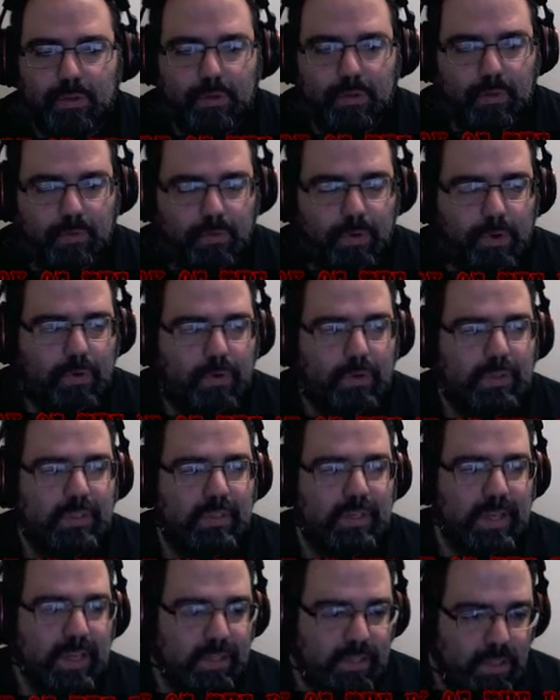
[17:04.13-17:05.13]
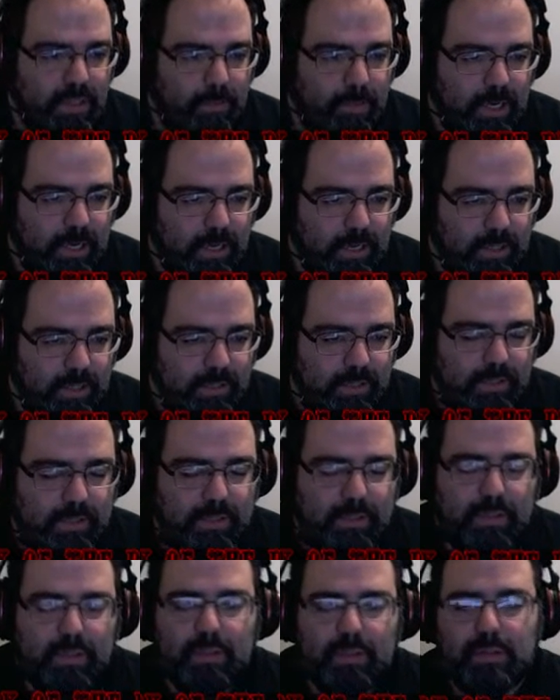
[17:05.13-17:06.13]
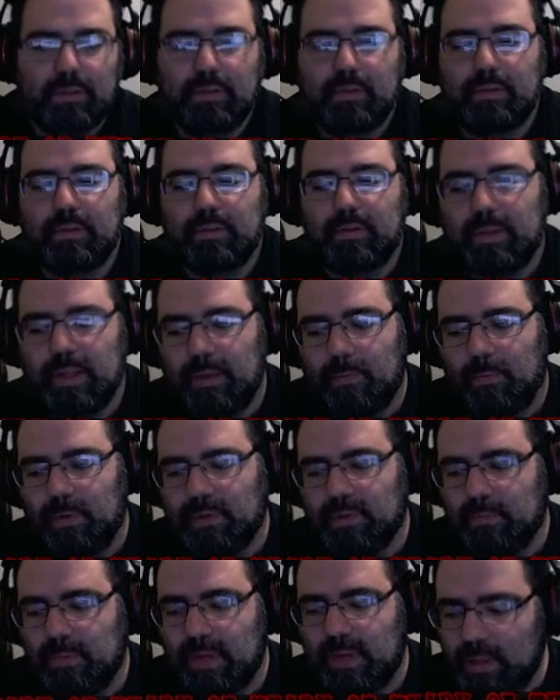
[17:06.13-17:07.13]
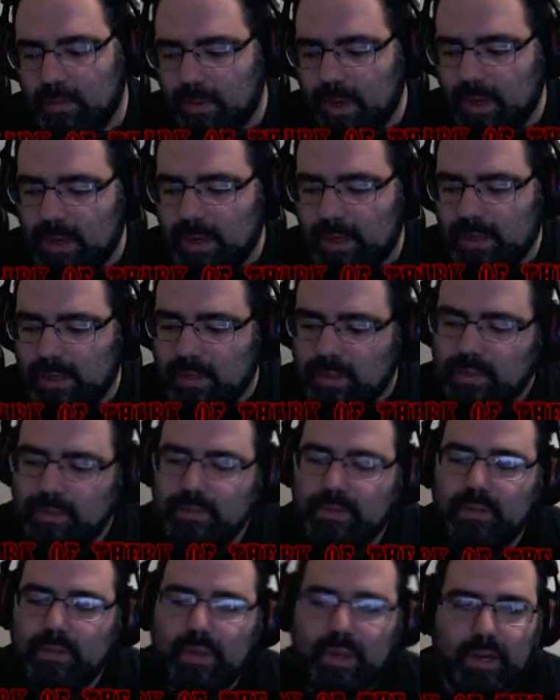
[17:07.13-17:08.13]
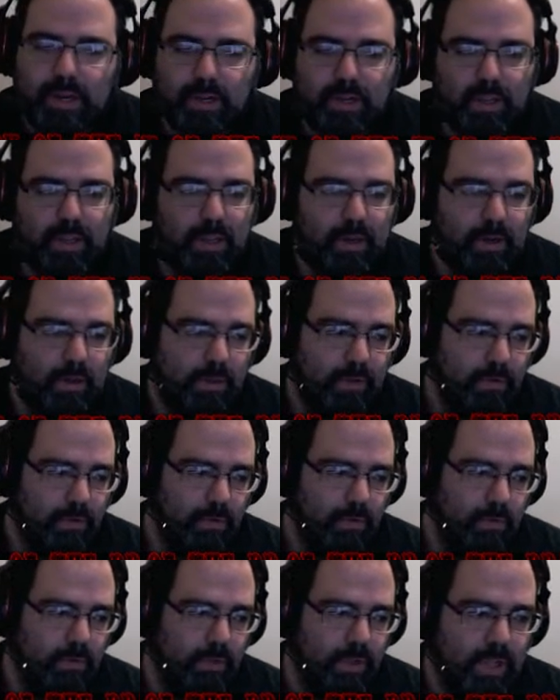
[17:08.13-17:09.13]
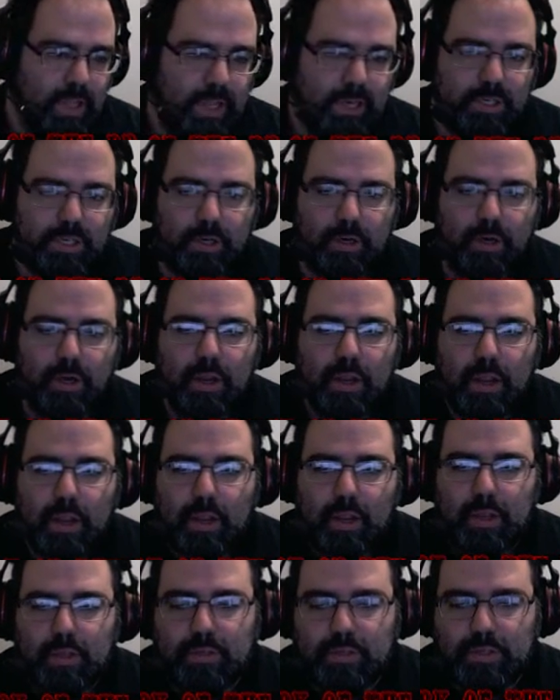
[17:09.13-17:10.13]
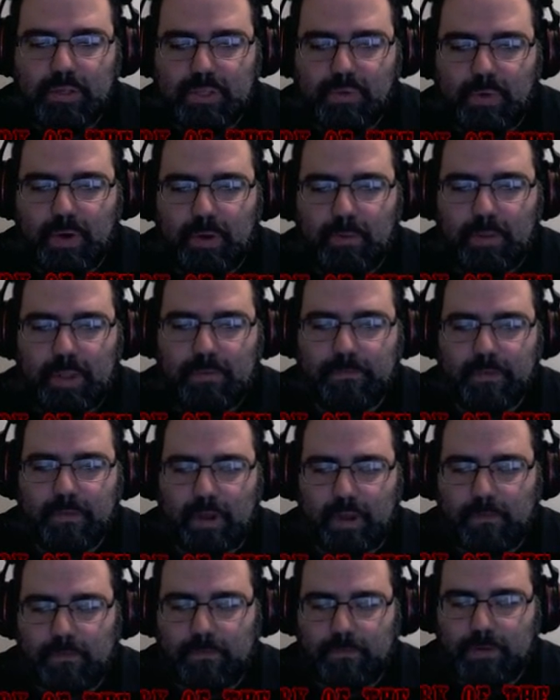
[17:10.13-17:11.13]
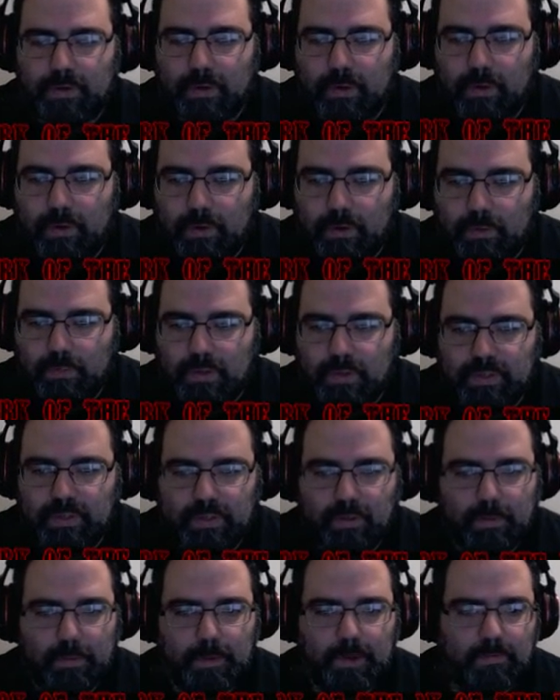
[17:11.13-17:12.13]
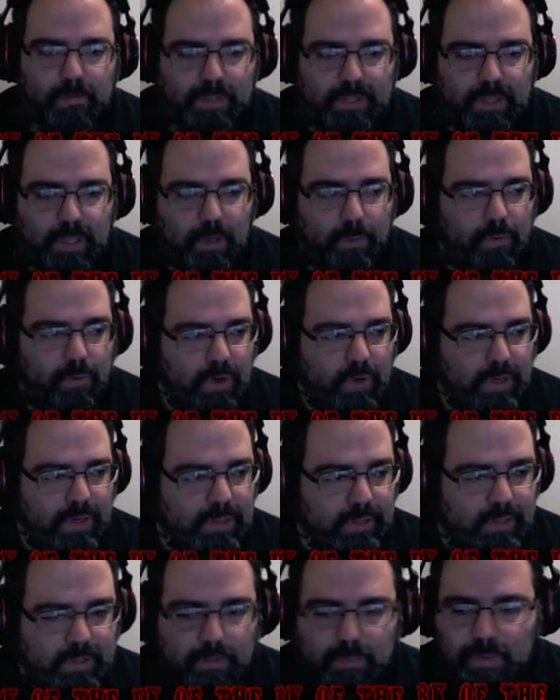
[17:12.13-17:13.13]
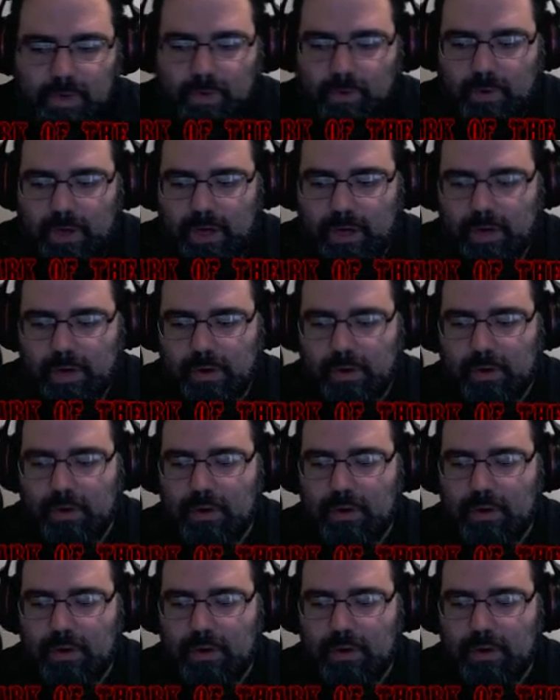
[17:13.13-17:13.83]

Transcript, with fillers: the ruins to get to the mines, then once I'm in the mines, I had to get through the glacier. So that's where I'm left off. So there's a little bit of a teleporting system going on here.